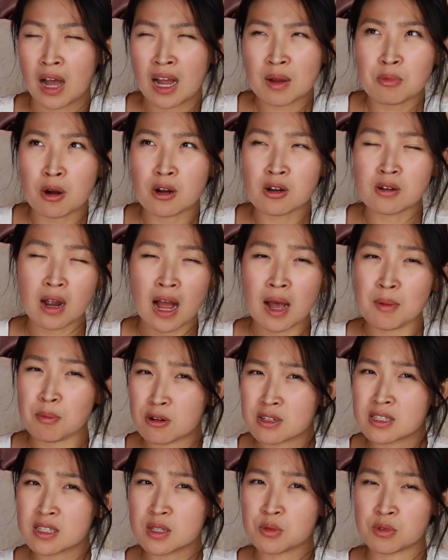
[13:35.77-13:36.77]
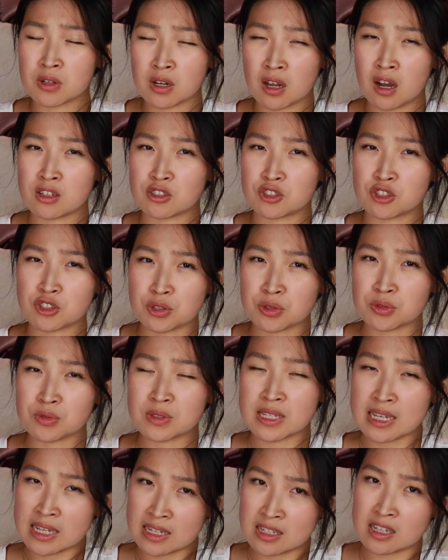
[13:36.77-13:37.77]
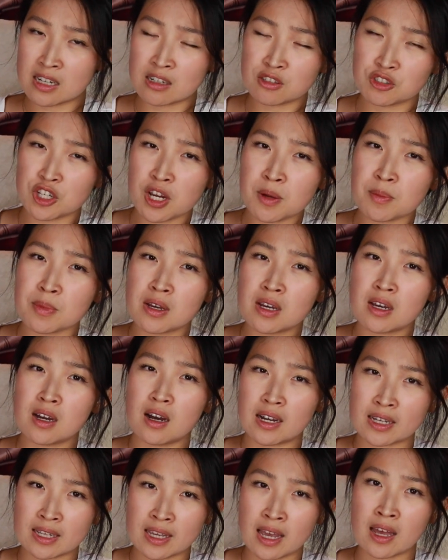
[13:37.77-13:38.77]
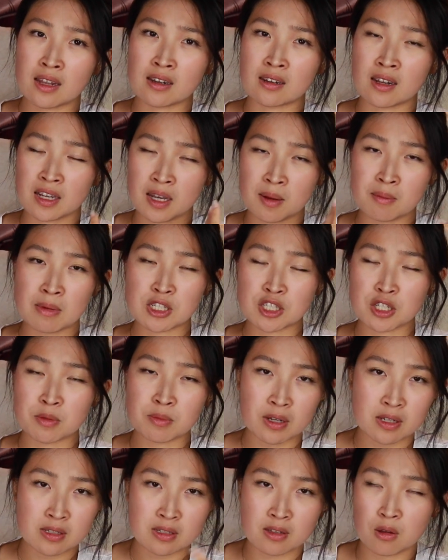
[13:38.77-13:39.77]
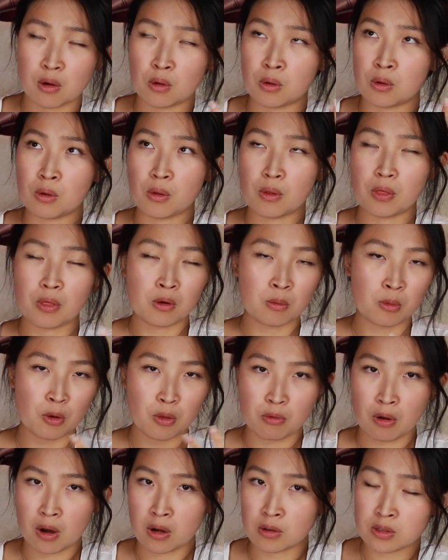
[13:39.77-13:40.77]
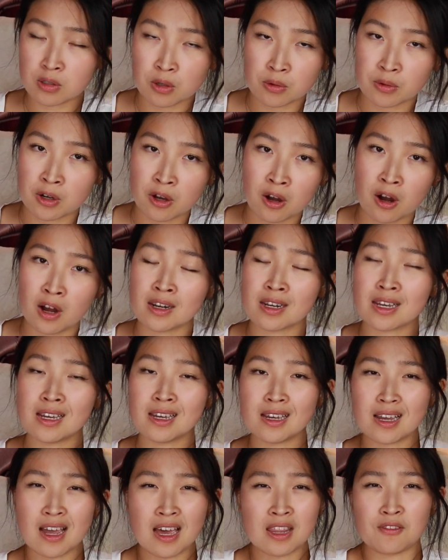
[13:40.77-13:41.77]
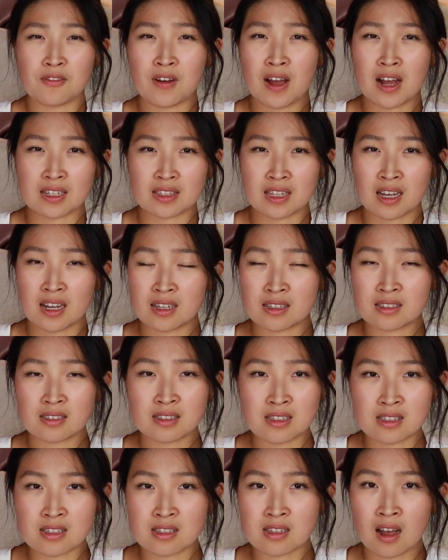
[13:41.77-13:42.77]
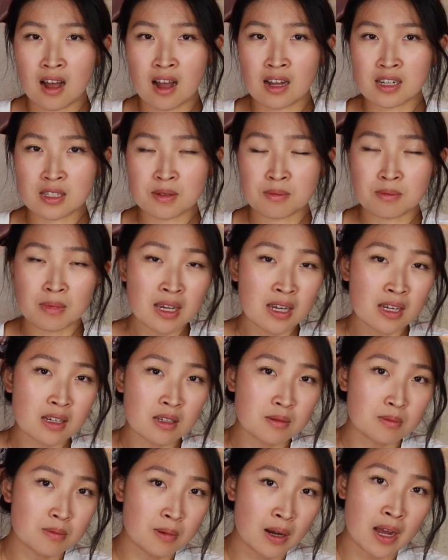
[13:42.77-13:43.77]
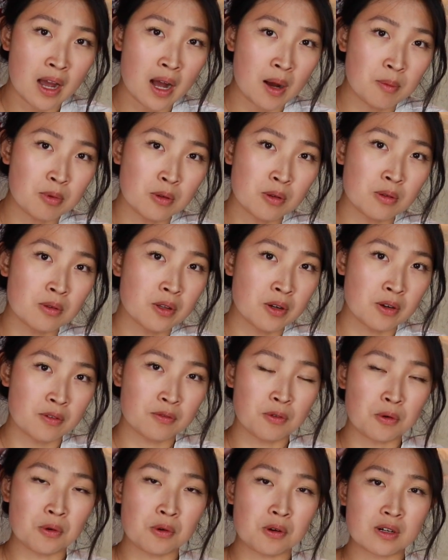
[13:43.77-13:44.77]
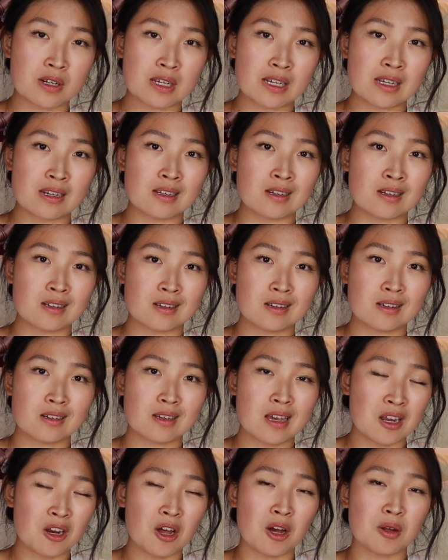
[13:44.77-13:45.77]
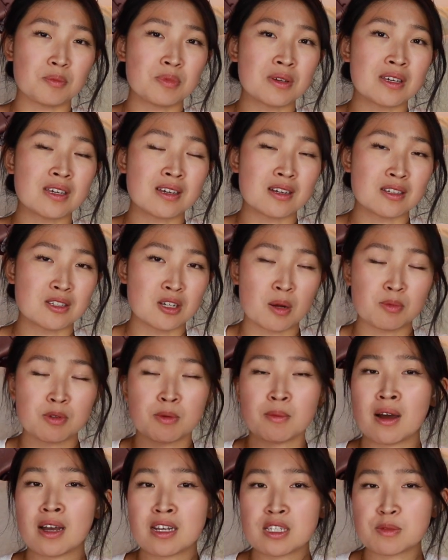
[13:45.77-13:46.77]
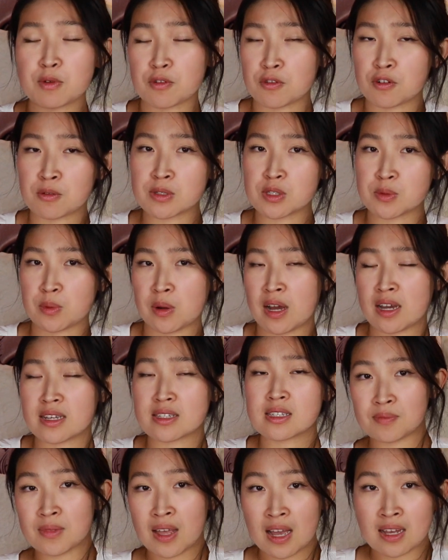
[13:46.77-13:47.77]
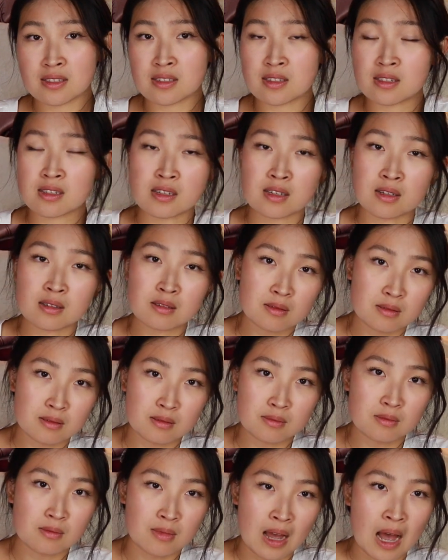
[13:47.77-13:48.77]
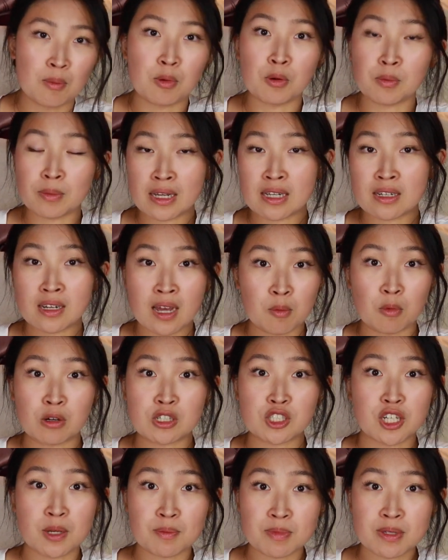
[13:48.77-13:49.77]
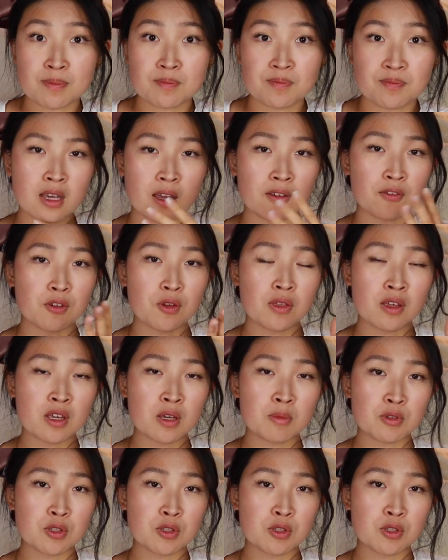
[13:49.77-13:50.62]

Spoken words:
I personally would not choose the Intel chip. Again, like I mentioned, because of the whole thermal throttle going on and the fact that it's not made by Apple, therefore it cannot be as optimized performance-wise as the Apple-made M1 chips. If you're thinking